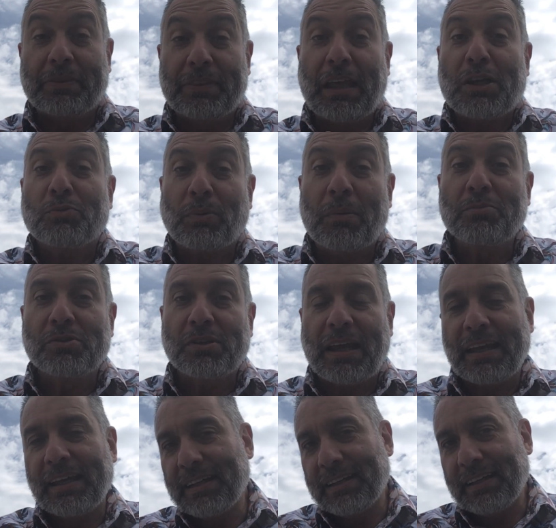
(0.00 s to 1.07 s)
That's why I'm
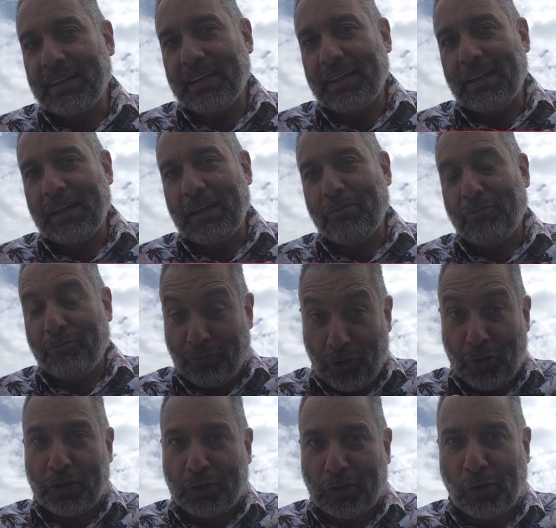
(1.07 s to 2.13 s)
saying, for
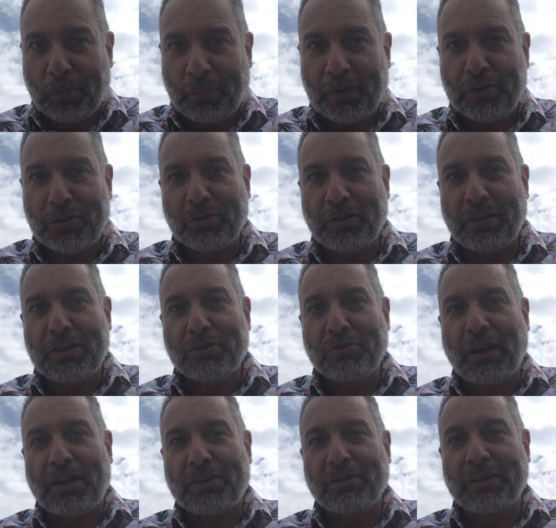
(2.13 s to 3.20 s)
the club,
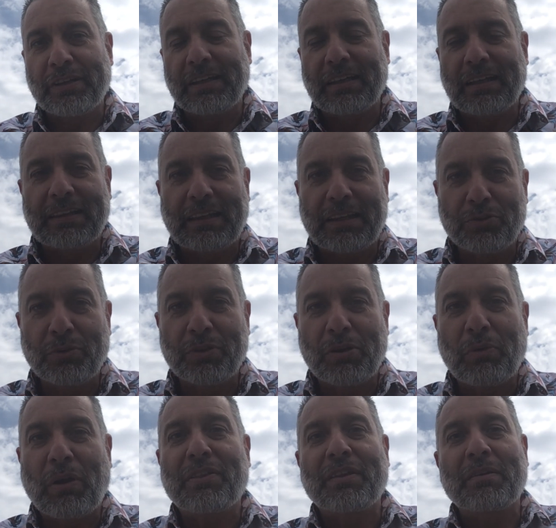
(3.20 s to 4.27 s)
they're doing the
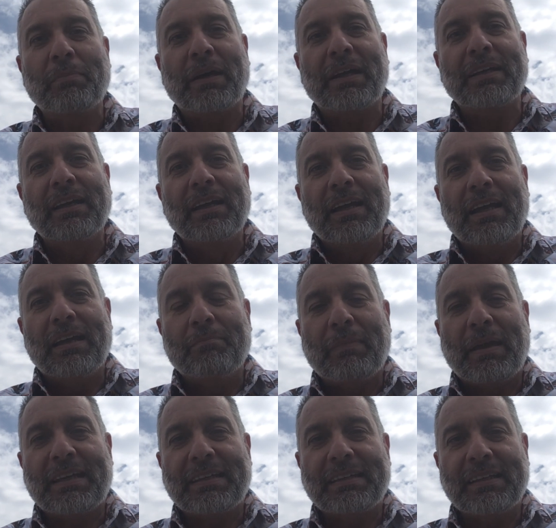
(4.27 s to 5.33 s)
right thing by
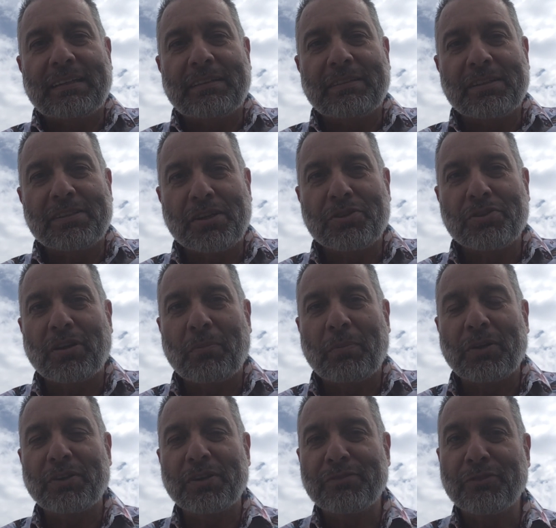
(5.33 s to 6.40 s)
making the decision
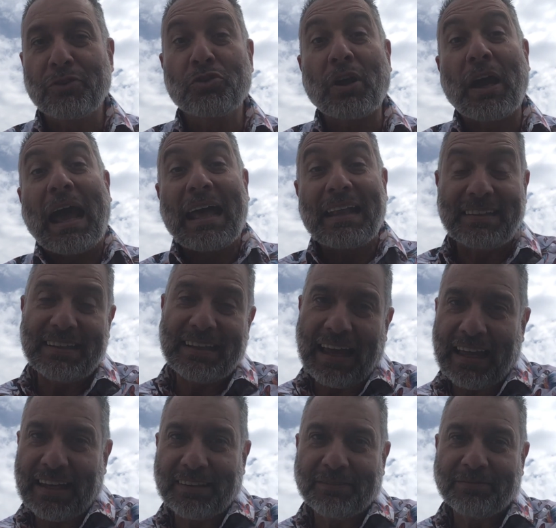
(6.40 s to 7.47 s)
about his future at the
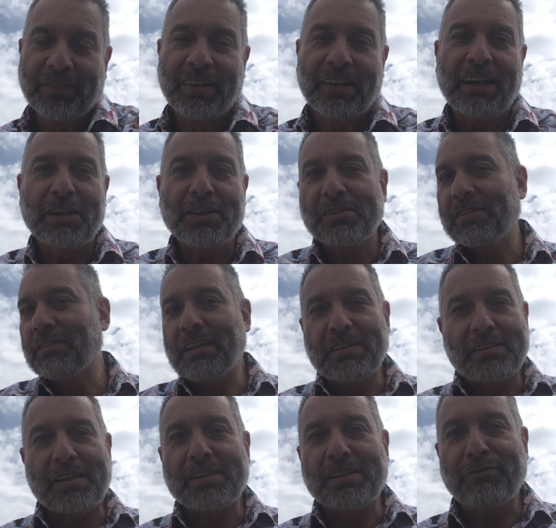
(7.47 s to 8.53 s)
end,
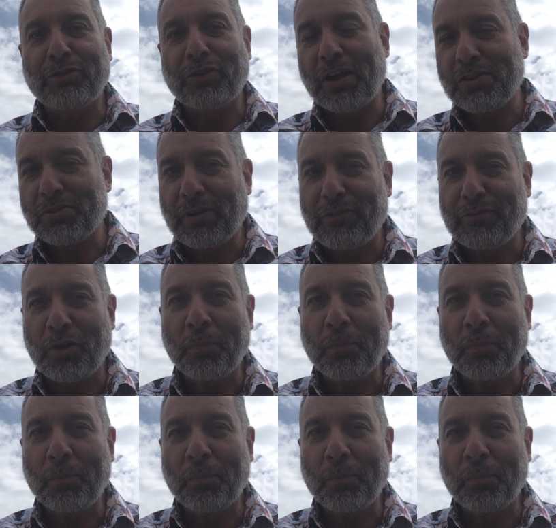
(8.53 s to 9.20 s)
it's easy for us to have an